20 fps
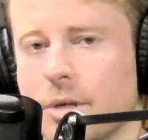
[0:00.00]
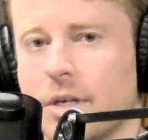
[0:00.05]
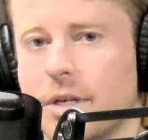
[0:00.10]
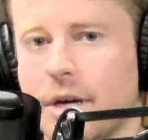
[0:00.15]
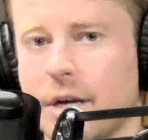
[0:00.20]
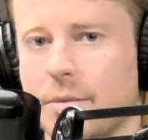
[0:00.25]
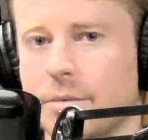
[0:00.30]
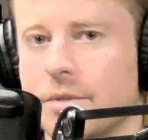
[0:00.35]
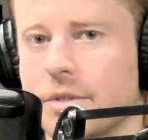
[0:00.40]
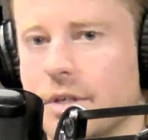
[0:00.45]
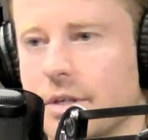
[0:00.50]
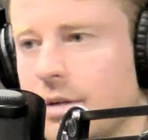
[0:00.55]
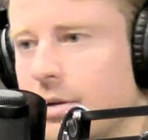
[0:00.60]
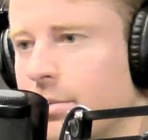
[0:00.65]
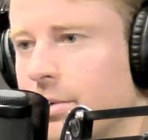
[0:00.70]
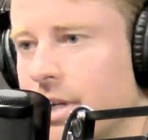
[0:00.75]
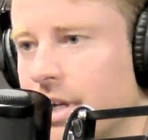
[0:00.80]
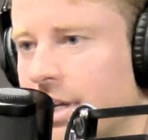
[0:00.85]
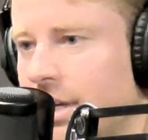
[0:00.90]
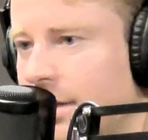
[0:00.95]
dad would say, you don't
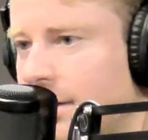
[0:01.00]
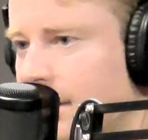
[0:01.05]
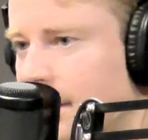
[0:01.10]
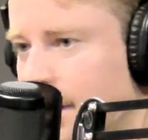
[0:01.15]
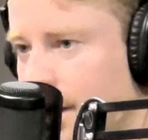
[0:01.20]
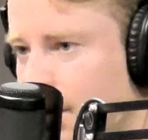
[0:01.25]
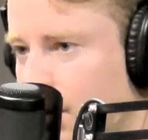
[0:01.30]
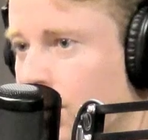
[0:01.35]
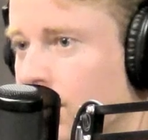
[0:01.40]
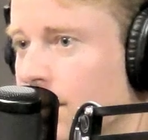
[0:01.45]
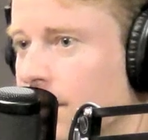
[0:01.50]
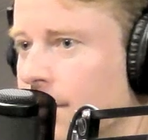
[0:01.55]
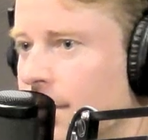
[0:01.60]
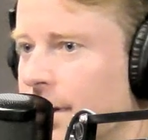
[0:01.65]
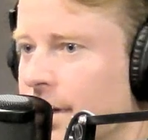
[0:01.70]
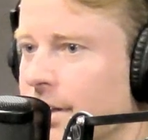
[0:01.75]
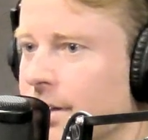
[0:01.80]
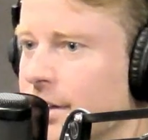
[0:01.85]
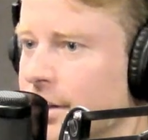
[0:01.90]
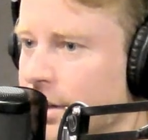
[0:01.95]
want to heat the neighborhood,
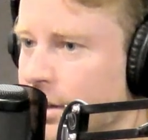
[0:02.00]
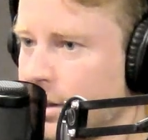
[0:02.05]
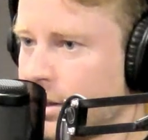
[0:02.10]
right?